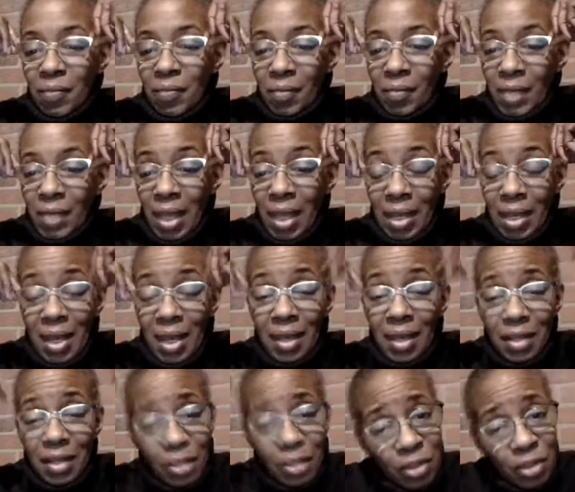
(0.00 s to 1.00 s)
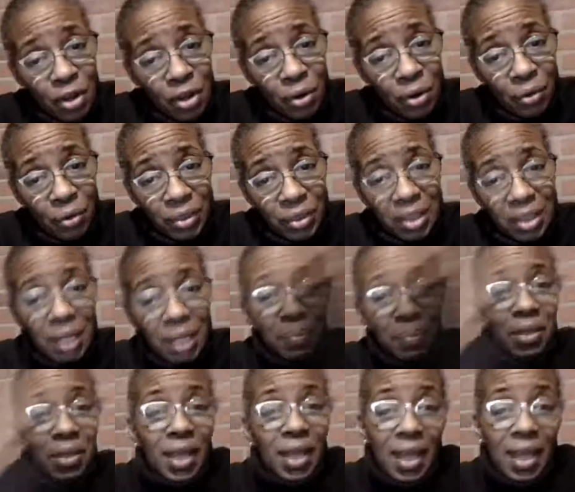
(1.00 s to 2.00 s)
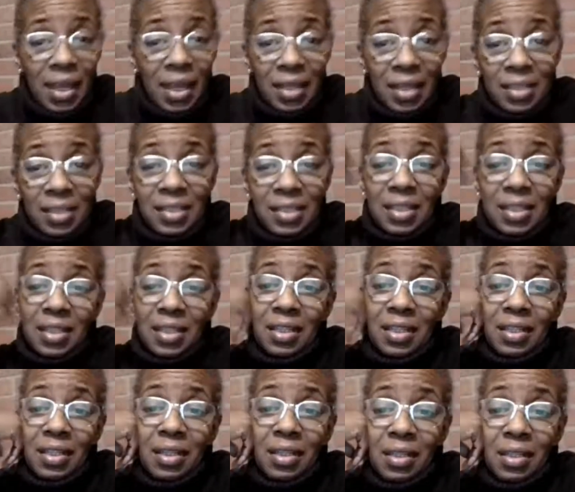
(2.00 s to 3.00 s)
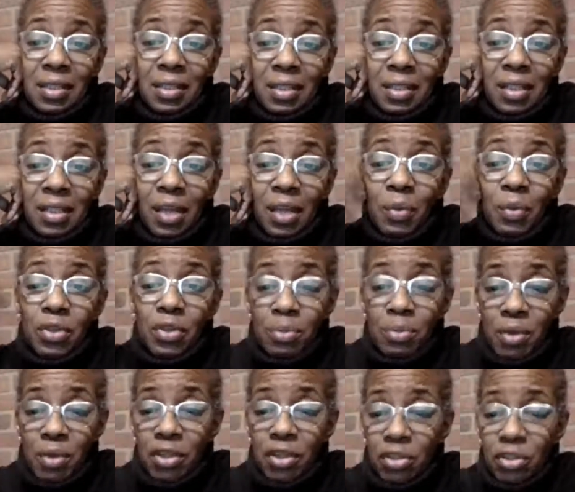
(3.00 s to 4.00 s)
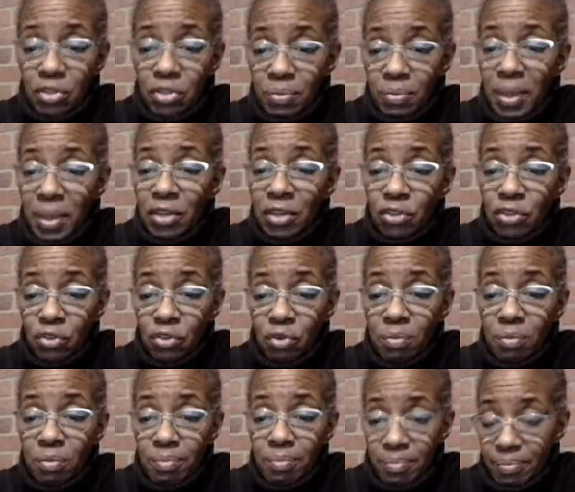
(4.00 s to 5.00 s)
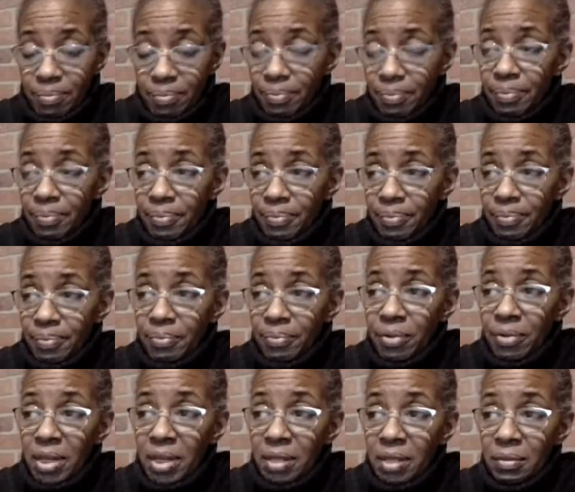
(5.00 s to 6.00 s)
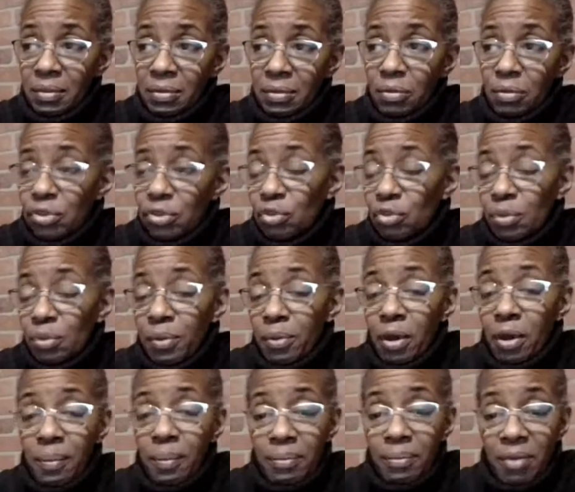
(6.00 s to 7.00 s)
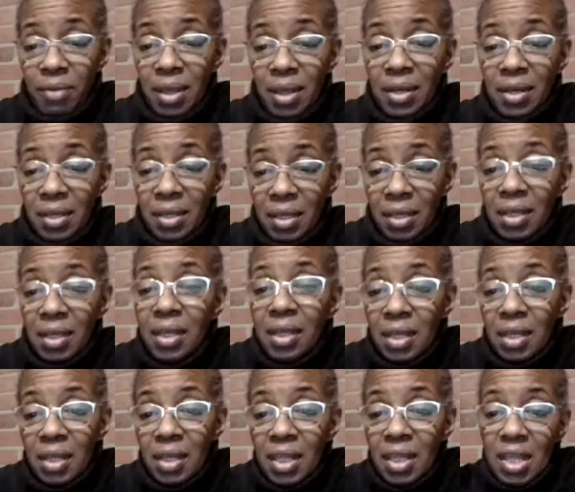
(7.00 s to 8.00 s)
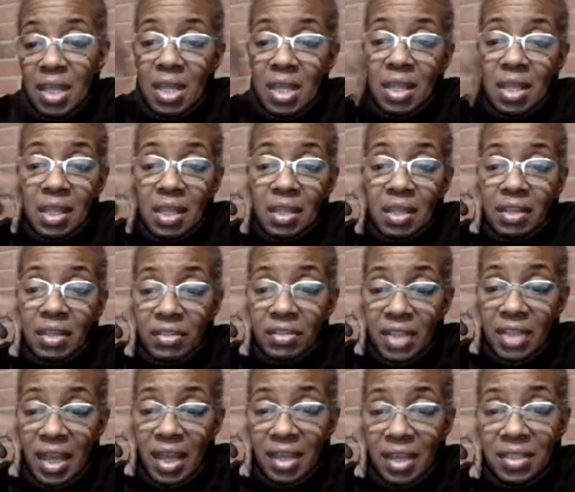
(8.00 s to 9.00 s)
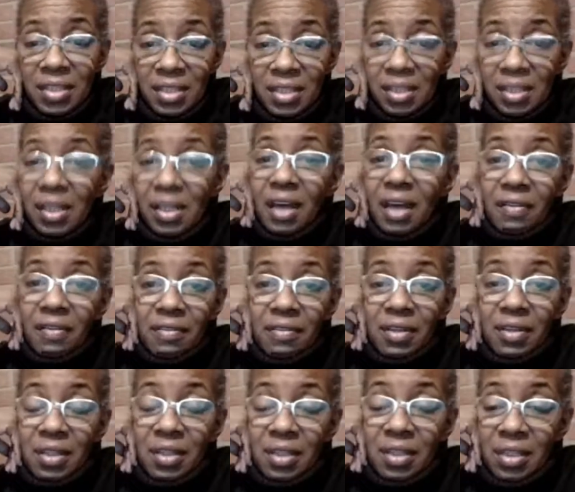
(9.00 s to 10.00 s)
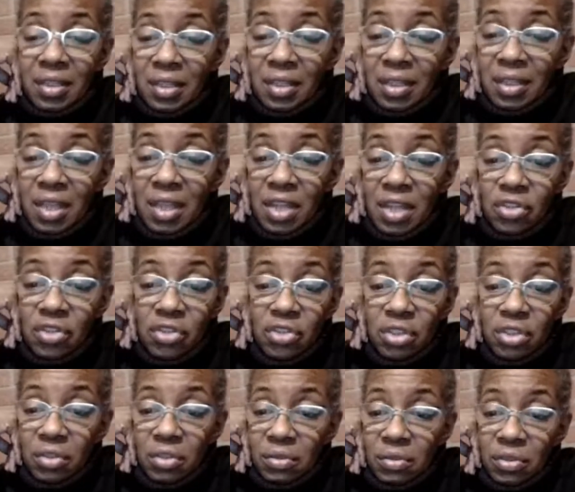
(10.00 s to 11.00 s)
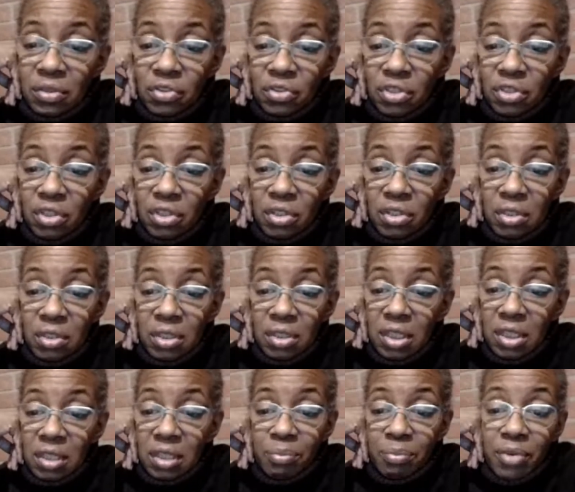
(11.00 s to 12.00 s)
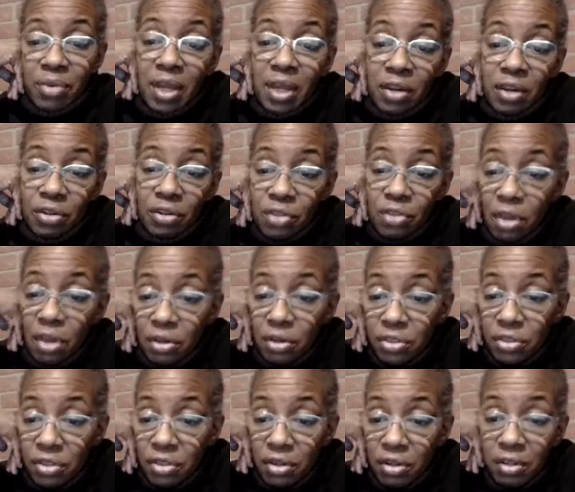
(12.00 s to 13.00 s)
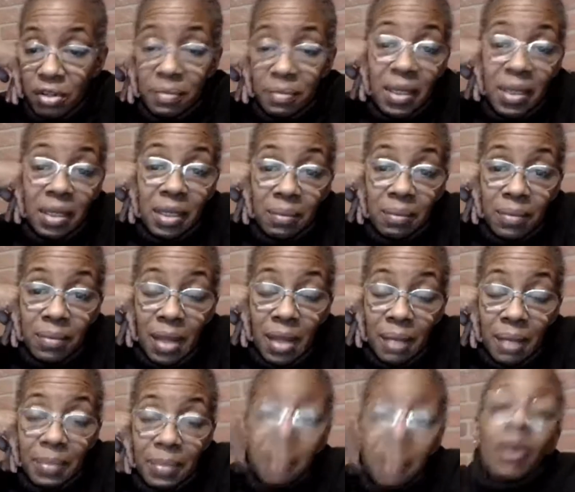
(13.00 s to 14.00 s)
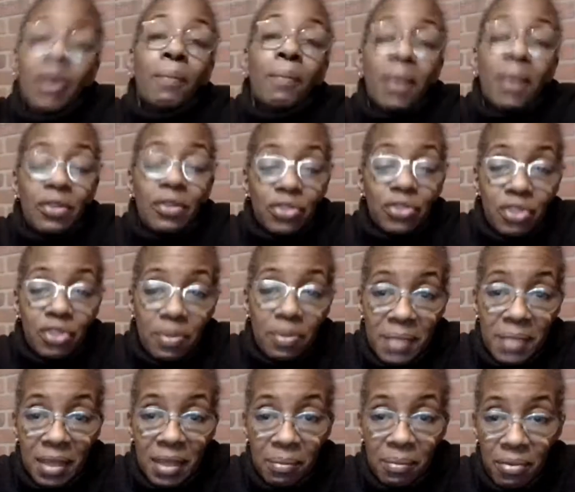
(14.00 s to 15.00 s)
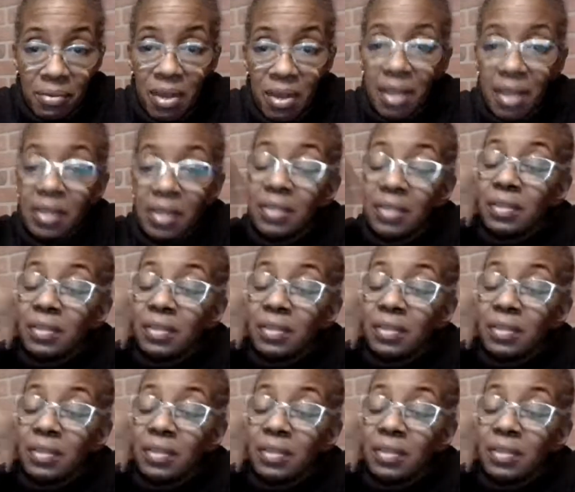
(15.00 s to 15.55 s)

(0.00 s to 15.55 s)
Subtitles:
And I didn't know that they put eggs in, like when you buy your store brand or store bought bread, there's eggs in a lot of it. And she couldn't eat the bread. Her daughter started making, I mean, her mother started making bread and,